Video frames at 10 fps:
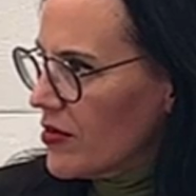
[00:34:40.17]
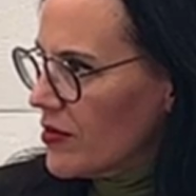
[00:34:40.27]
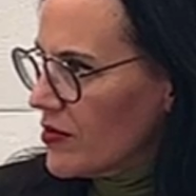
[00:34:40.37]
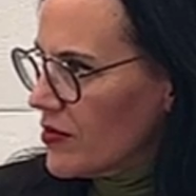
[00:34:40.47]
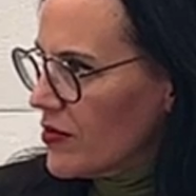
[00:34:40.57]

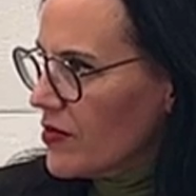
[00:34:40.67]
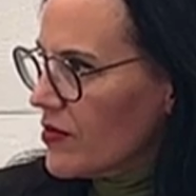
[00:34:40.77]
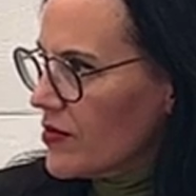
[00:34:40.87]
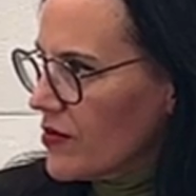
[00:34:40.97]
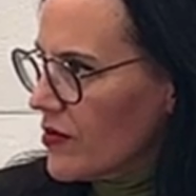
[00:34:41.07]

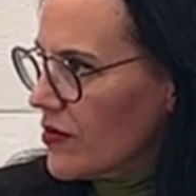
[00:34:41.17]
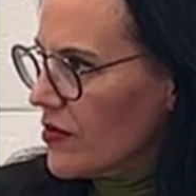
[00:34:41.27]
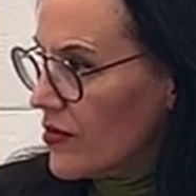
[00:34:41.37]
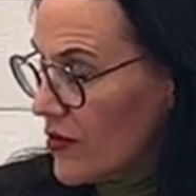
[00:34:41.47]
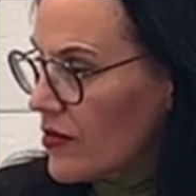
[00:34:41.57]

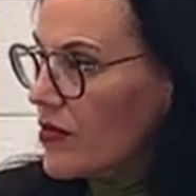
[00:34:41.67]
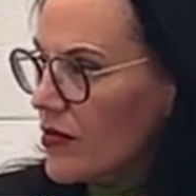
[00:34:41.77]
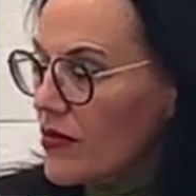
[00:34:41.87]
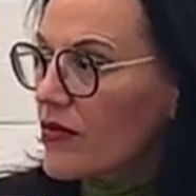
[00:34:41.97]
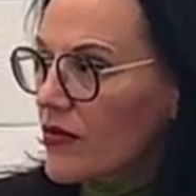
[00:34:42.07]

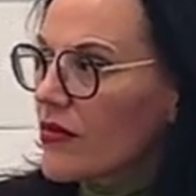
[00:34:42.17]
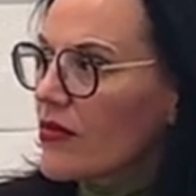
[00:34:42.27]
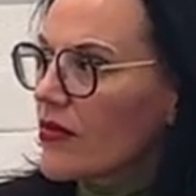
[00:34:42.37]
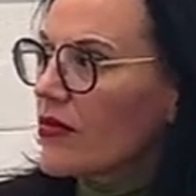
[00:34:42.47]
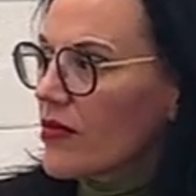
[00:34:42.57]

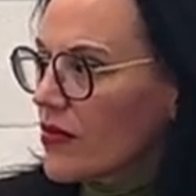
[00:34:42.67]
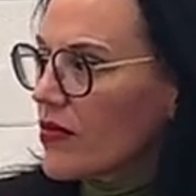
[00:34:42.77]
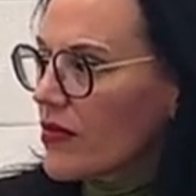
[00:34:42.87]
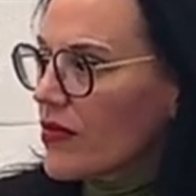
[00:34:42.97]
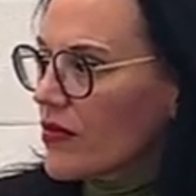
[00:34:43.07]

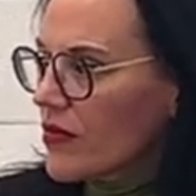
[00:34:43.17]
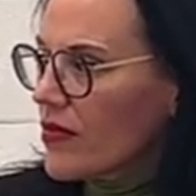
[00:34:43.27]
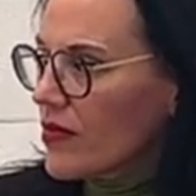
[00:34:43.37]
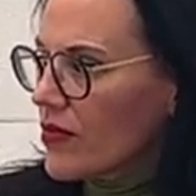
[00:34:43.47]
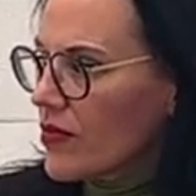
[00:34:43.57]

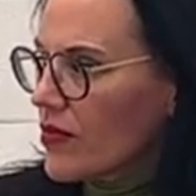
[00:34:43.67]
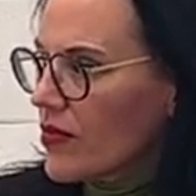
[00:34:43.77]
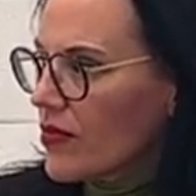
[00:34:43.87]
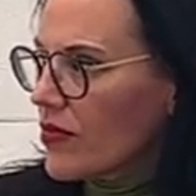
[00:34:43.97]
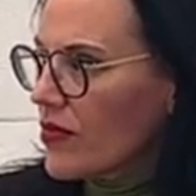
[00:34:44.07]

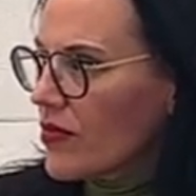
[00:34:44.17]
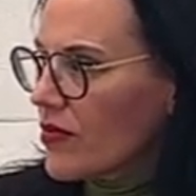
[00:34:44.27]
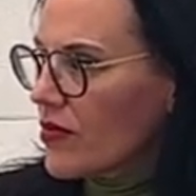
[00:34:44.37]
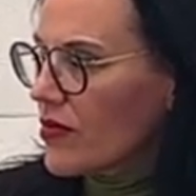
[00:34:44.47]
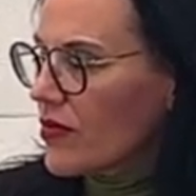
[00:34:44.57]

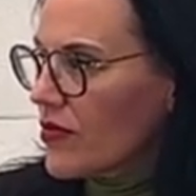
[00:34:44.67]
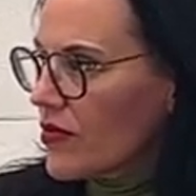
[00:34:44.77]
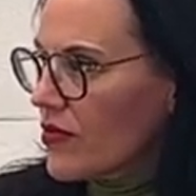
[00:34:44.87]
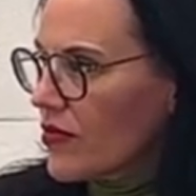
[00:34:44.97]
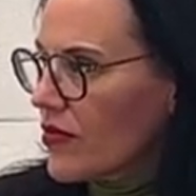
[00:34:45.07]

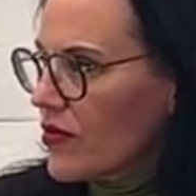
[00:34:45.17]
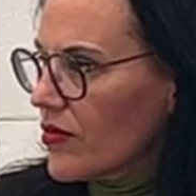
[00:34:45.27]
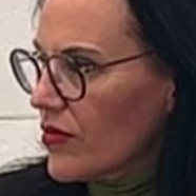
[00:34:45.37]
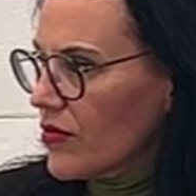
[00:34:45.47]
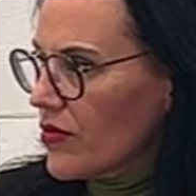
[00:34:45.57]

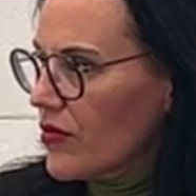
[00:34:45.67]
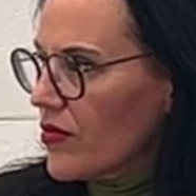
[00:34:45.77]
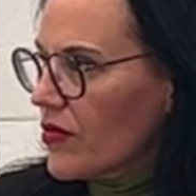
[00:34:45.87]
This person isn't speaking.